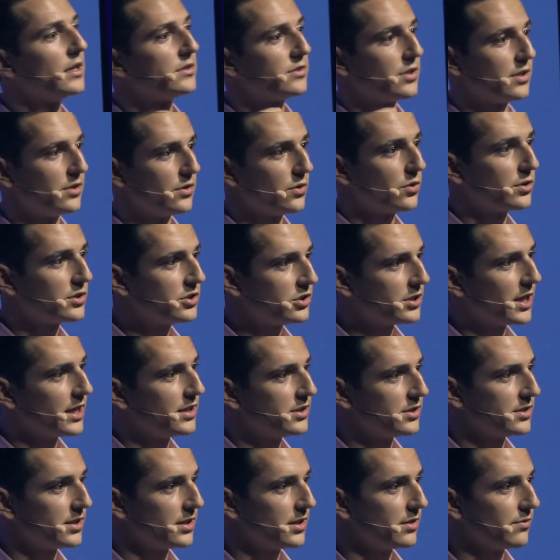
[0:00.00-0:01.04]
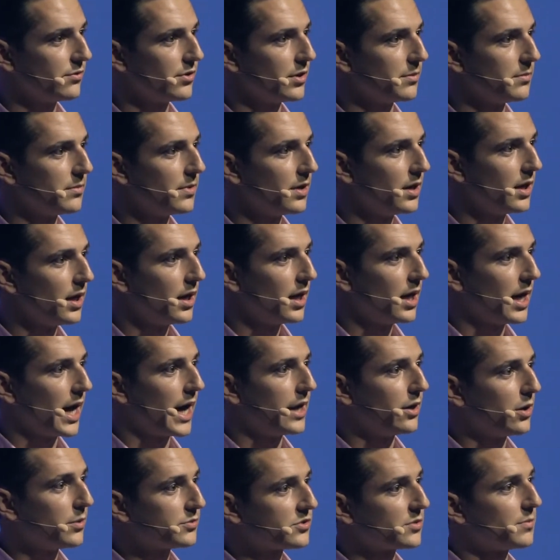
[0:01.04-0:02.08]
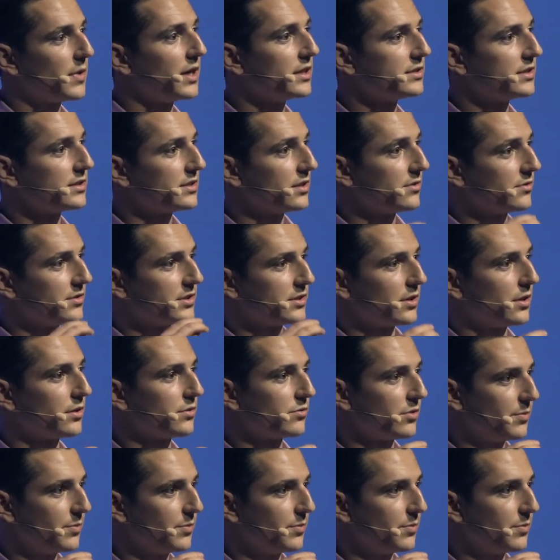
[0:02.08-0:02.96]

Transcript: to the noise changes in the room and optimizes the result